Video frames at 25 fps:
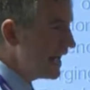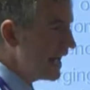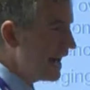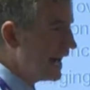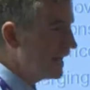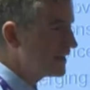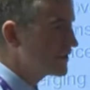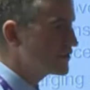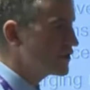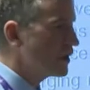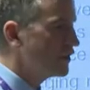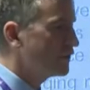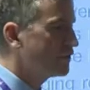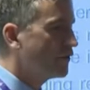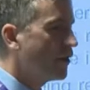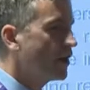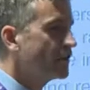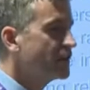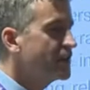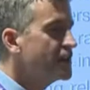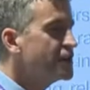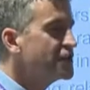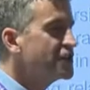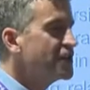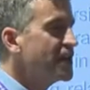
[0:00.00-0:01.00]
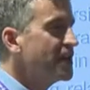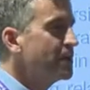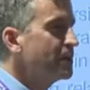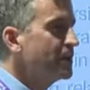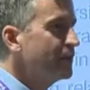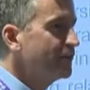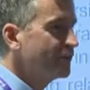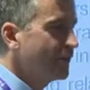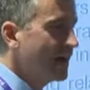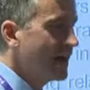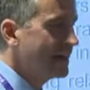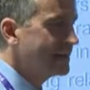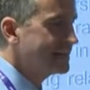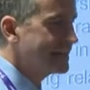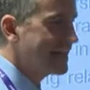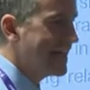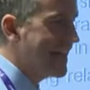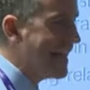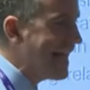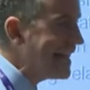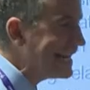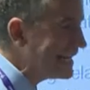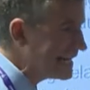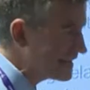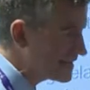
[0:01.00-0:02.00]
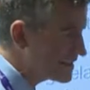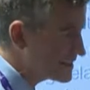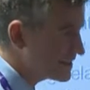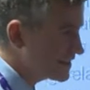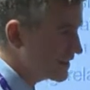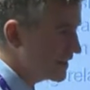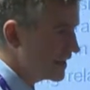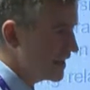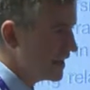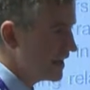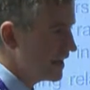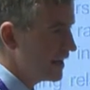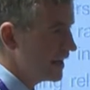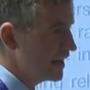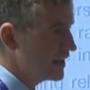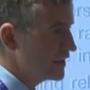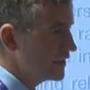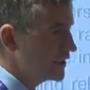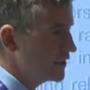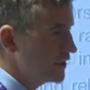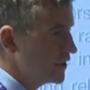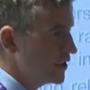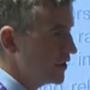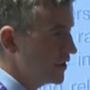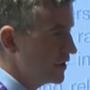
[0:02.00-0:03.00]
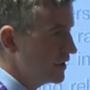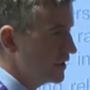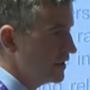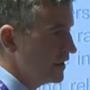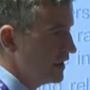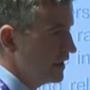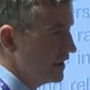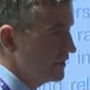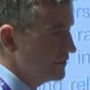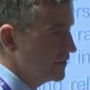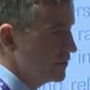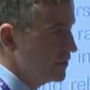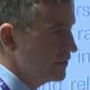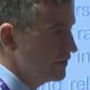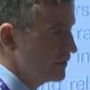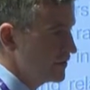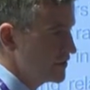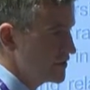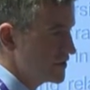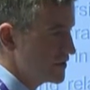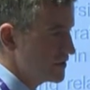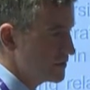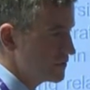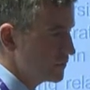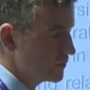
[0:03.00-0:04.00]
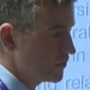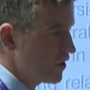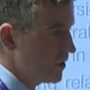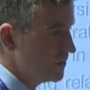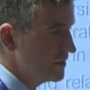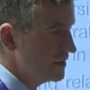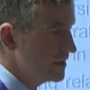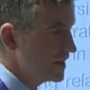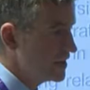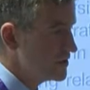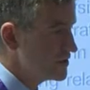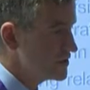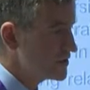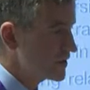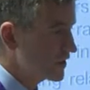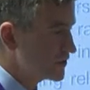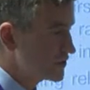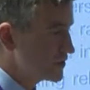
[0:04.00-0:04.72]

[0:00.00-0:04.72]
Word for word: And so far this year, we've had eight uh, uh, universities with commendations.